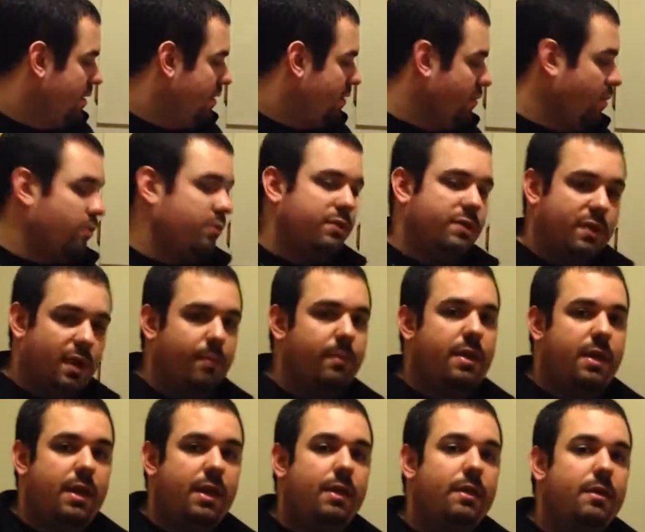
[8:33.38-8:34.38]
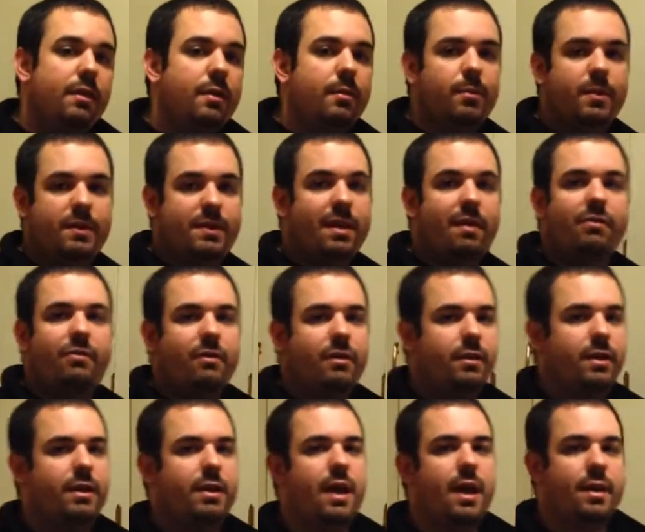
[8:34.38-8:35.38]
throws some heat, but
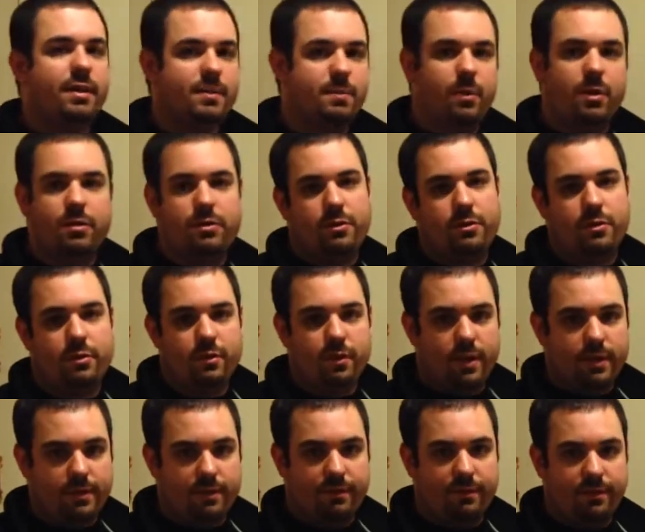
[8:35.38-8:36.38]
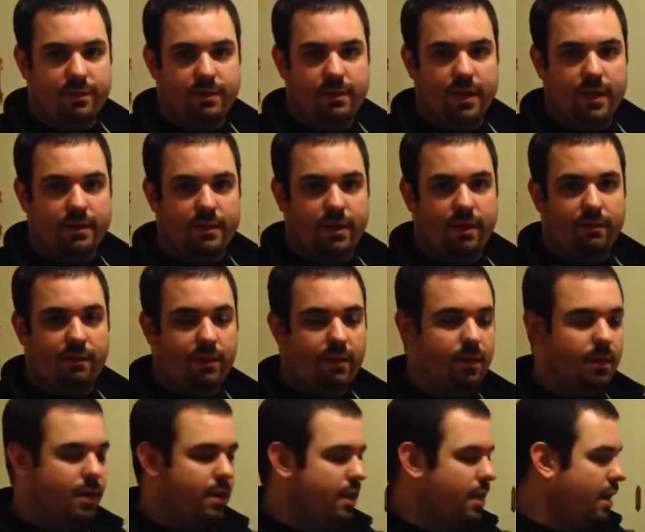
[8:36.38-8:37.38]
definitely not as much as a full-size oven,
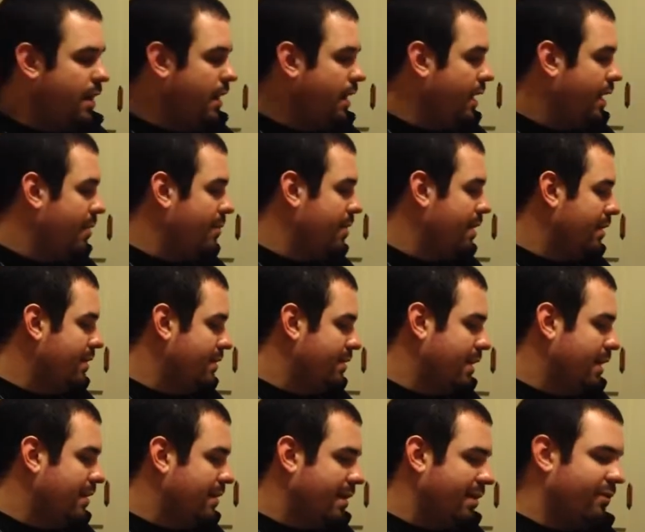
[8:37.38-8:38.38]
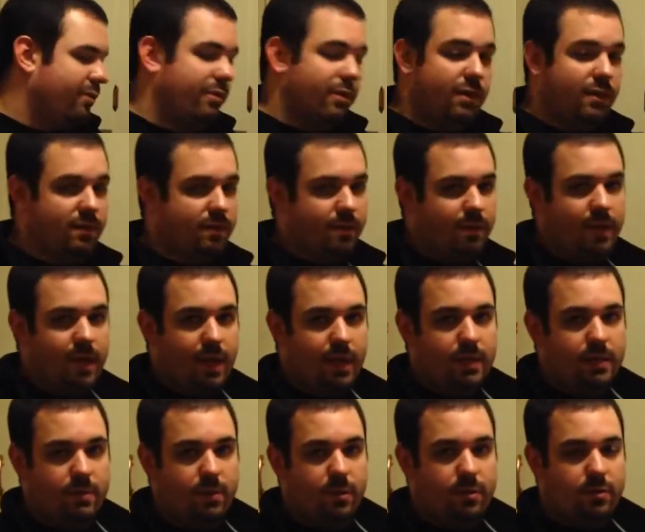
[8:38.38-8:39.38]
and definitely doesn't take
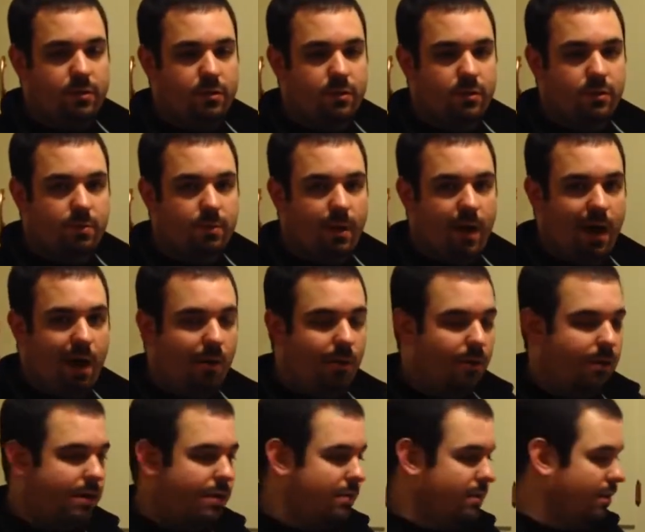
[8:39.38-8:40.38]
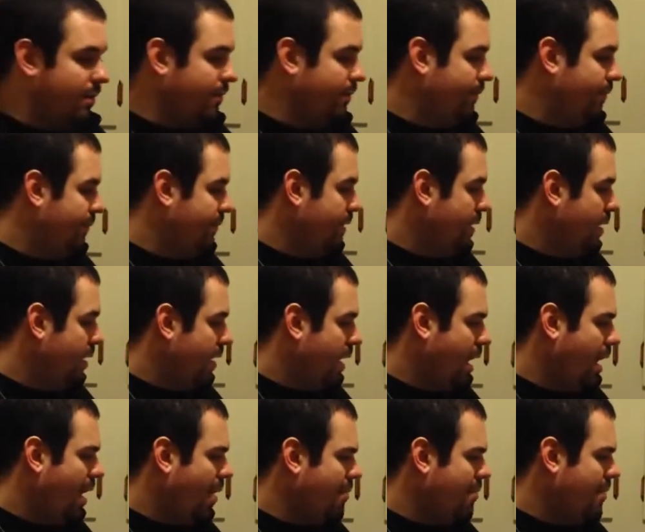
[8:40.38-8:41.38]
as much power either.
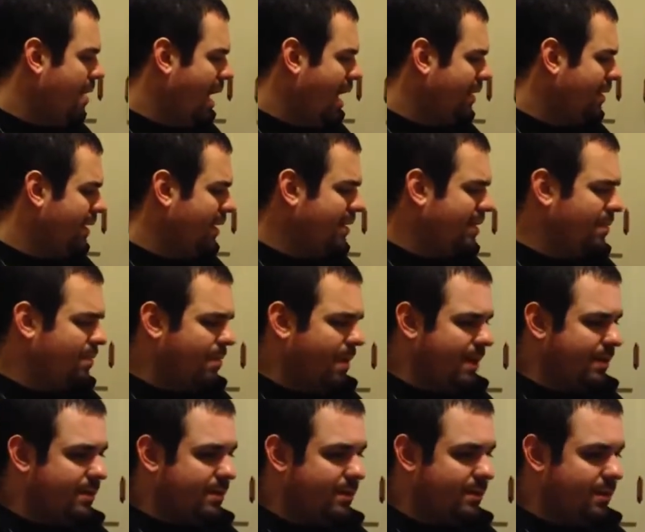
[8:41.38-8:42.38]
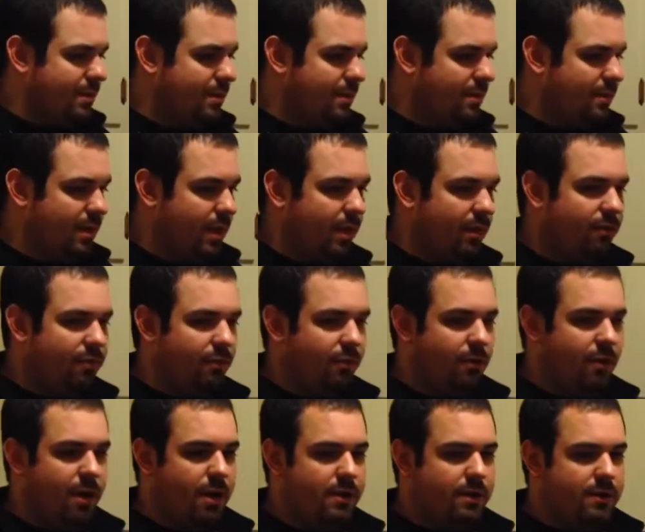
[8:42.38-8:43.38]
I think the best thing
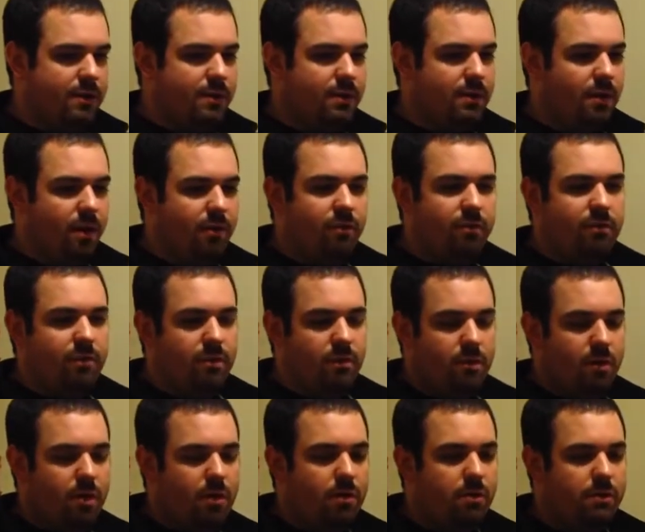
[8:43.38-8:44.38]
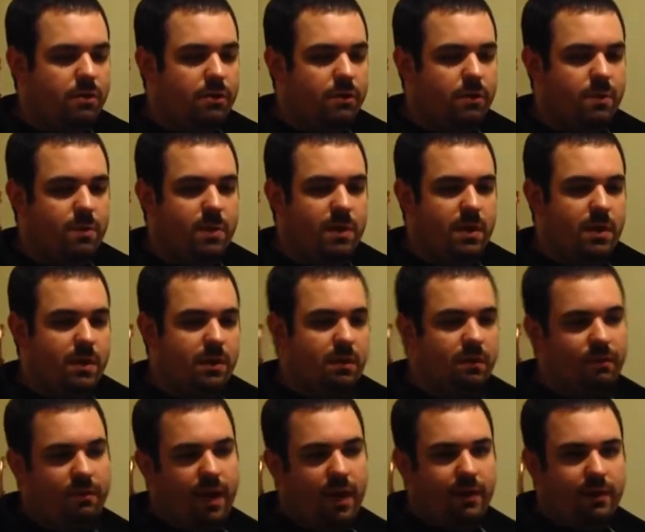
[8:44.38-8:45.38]
for us, other than those, would be the
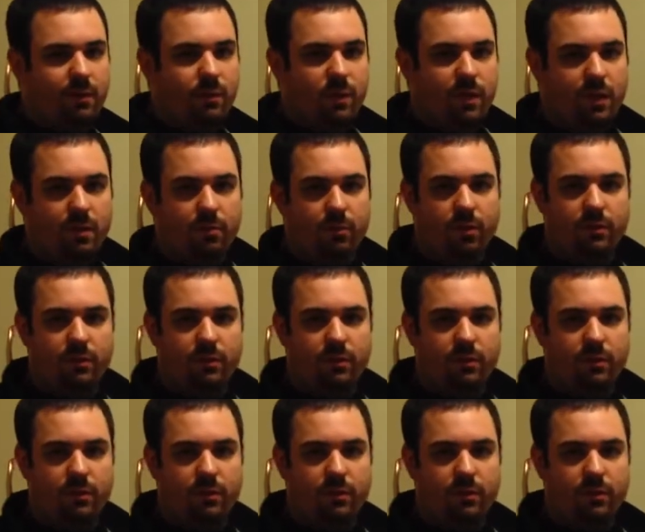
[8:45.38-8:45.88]
fact that we can